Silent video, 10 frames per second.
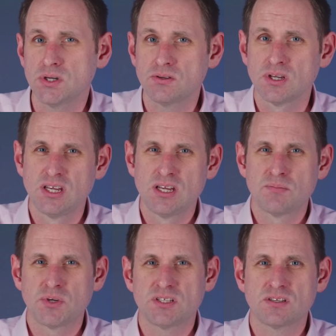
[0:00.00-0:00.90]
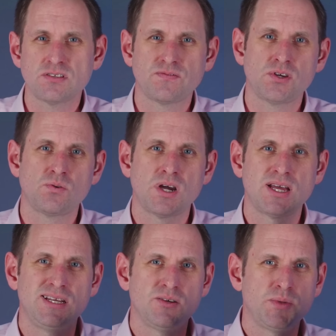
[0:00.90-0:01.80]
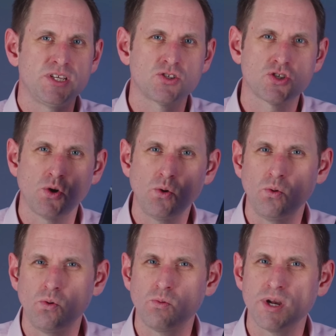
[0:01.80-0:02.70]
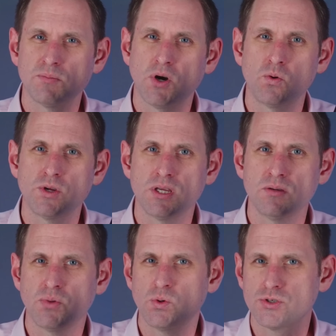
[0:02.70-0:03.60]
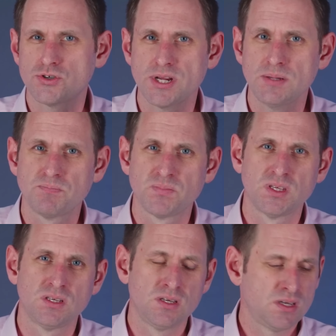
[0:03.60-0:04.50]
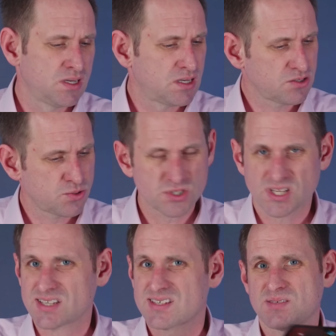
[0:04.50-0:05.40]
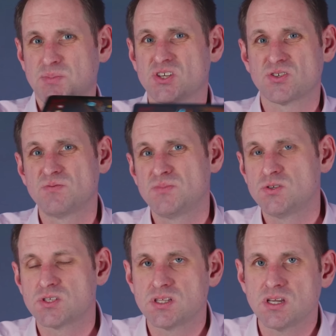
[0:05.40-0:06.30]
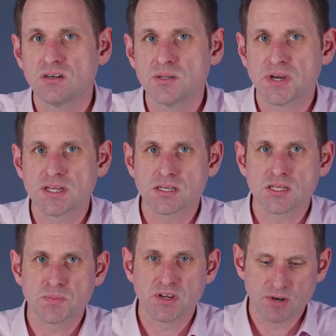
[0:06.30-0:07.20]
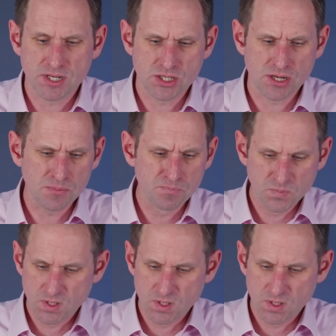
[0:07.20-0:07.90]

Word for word: mode, but it does feel a little bit tall when I'm holding it portrait. And of course, I guess that's because I'm used to the iPad's aspect ratio.